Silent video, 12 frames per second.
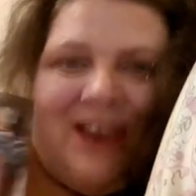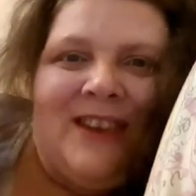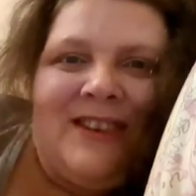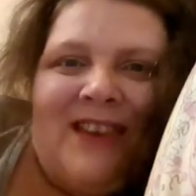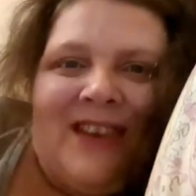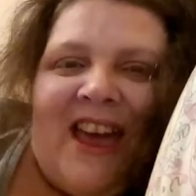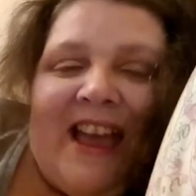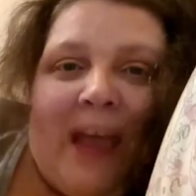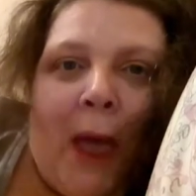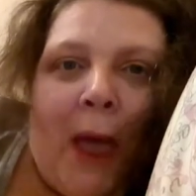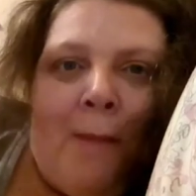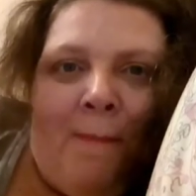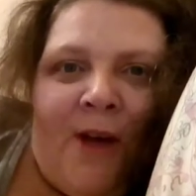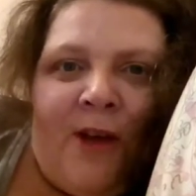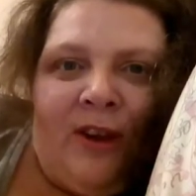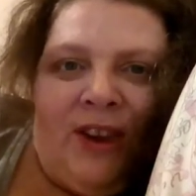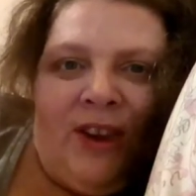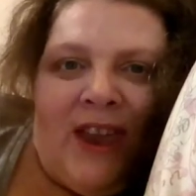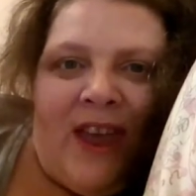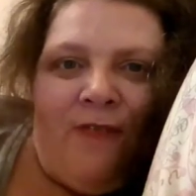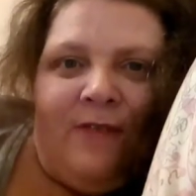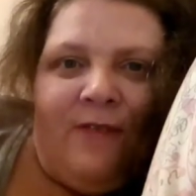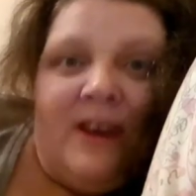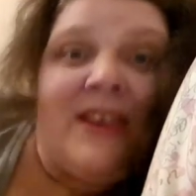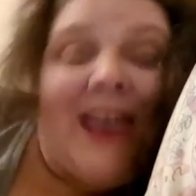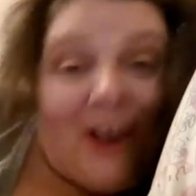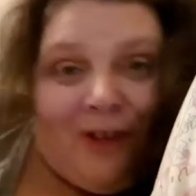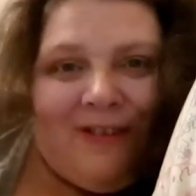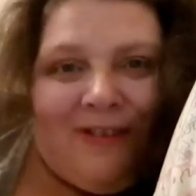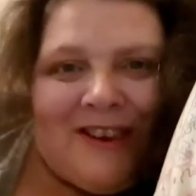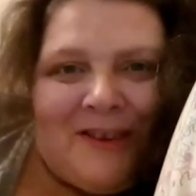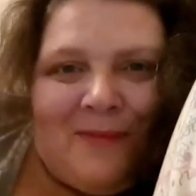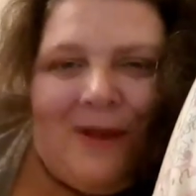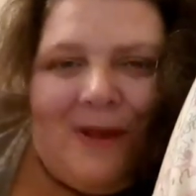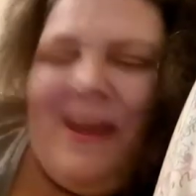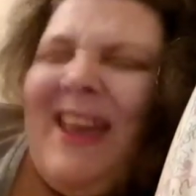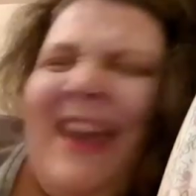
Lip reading: It's like a birthday every day. It's like Christmas.